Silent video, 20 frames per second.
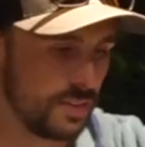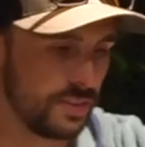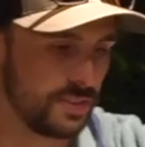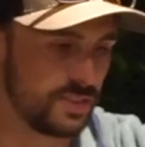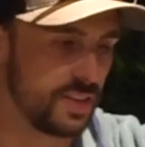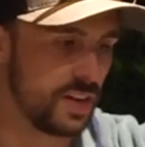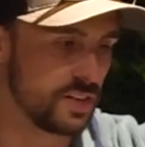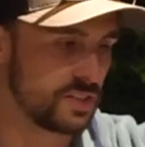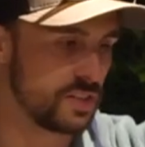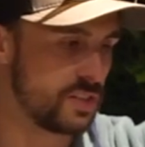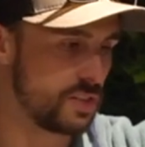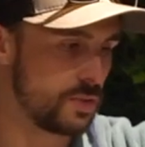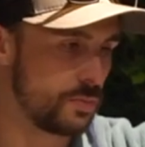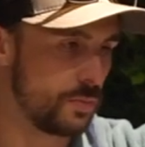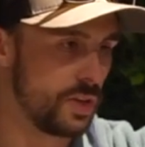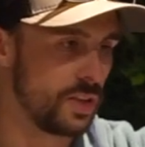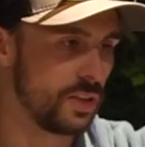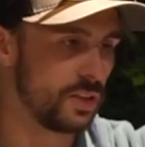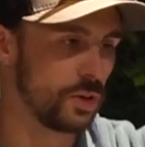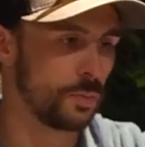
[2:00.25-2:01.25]
such a
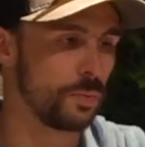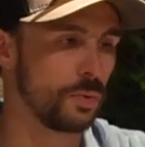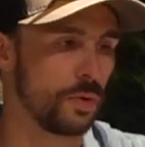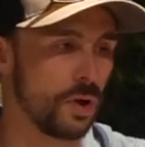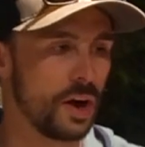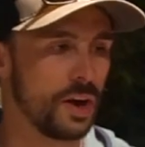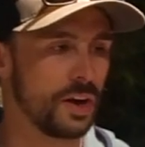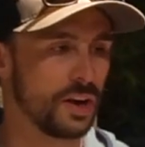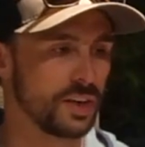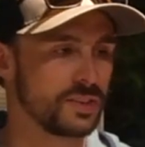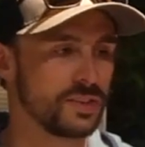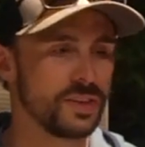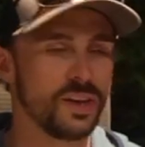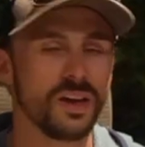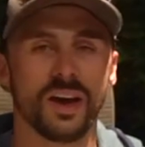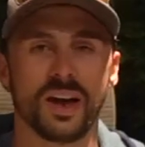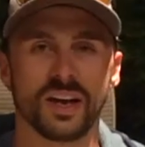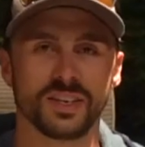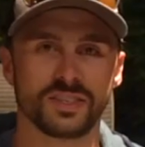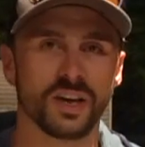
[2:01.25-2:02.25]
sweet little product.
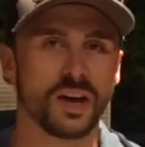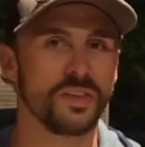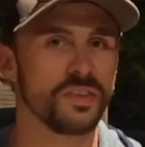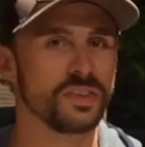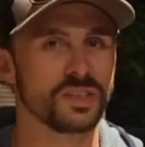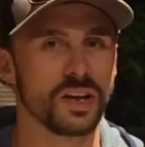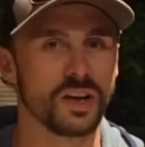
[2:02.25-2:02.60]
I saw this